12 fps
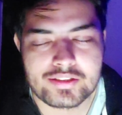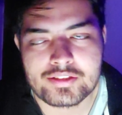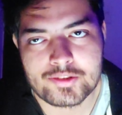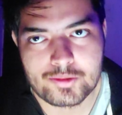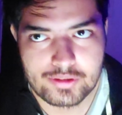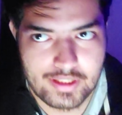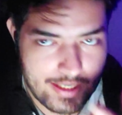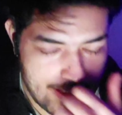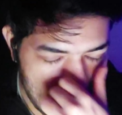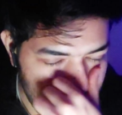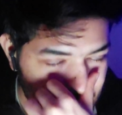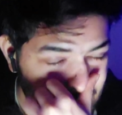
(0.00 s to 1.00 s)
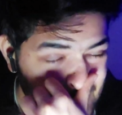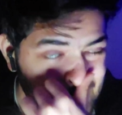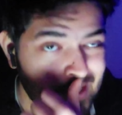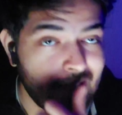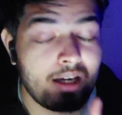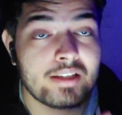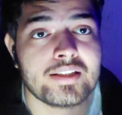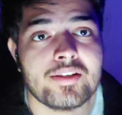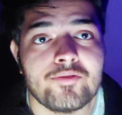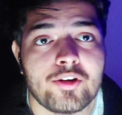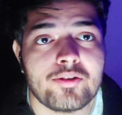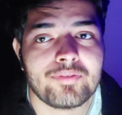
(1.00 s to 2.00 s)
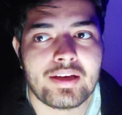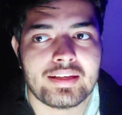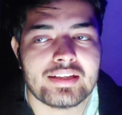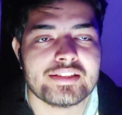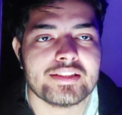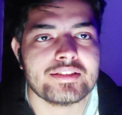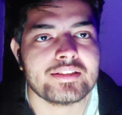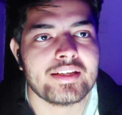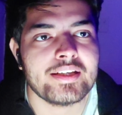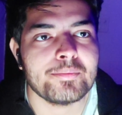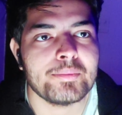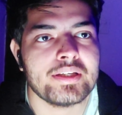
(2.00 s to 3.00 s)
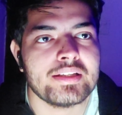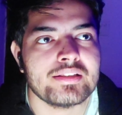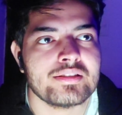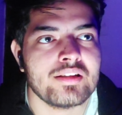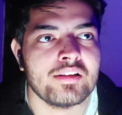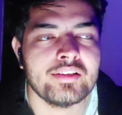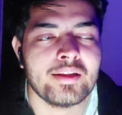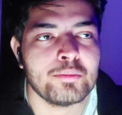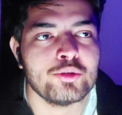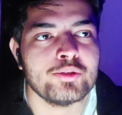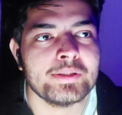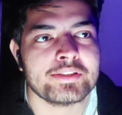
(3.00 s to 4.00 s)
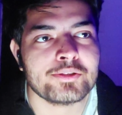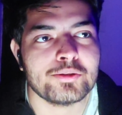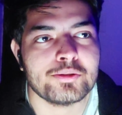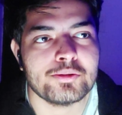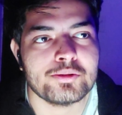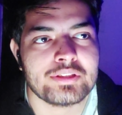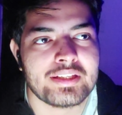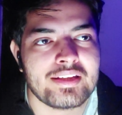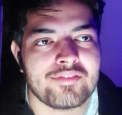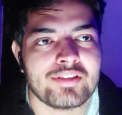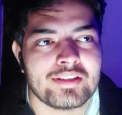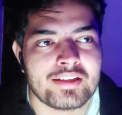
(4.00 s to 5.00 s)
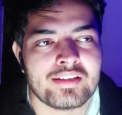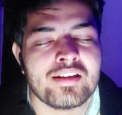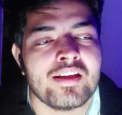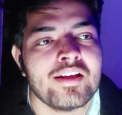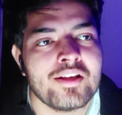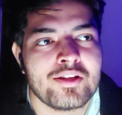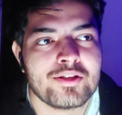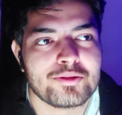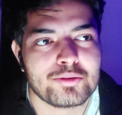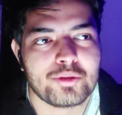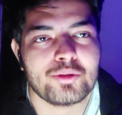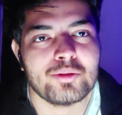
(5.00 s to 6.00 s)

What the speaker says: So like they are asking for financial statements, WS scores and everything. So